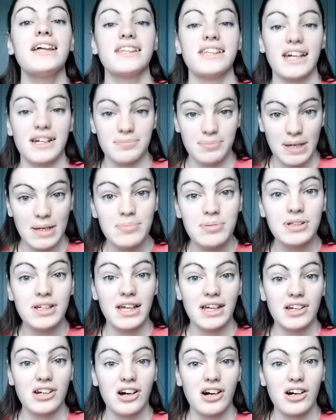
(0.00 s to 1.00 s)
that people
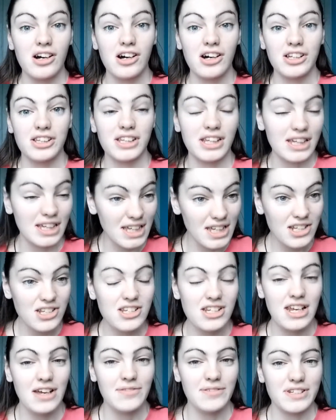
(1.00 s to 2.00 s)
get caught on
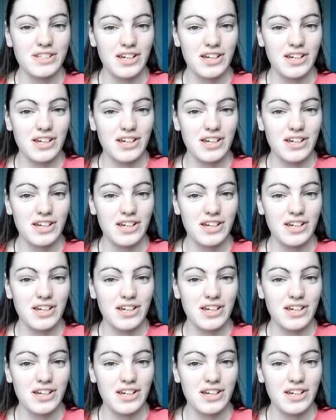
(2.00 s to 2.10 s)
each and every